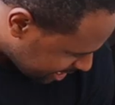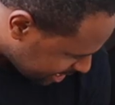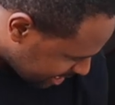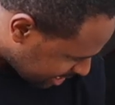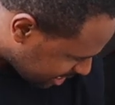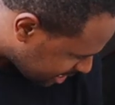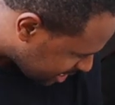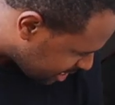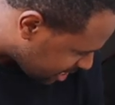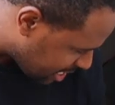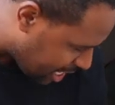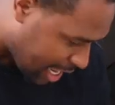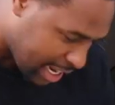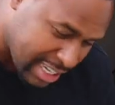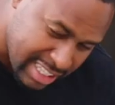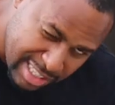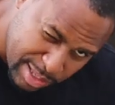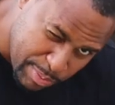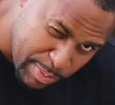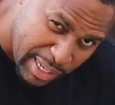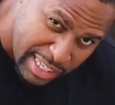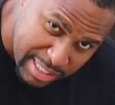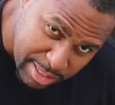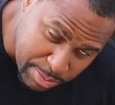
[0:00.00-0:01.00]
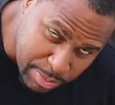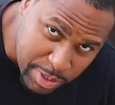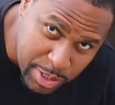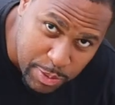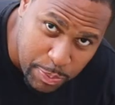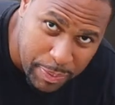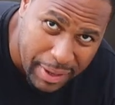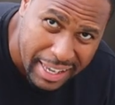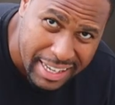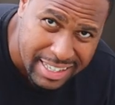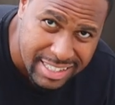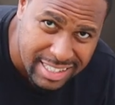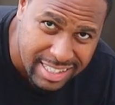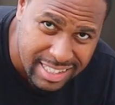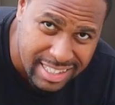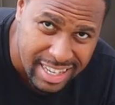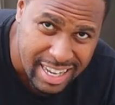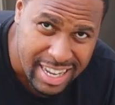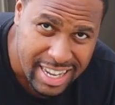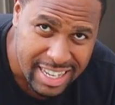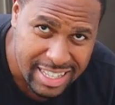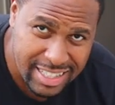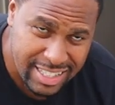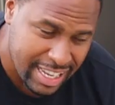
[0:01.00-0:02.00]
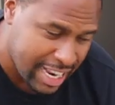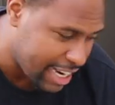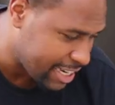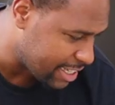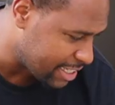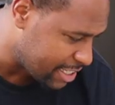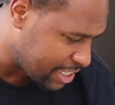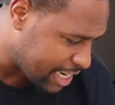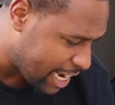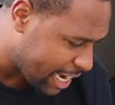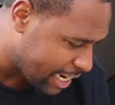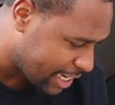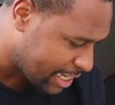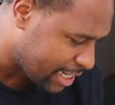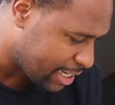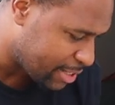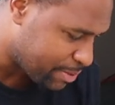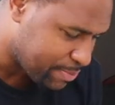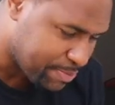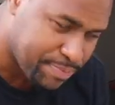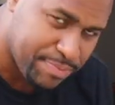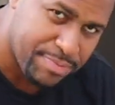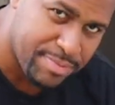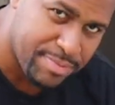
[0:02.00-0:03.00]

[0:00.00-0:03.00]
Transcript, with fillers: I need to make some space. I have to jack it up.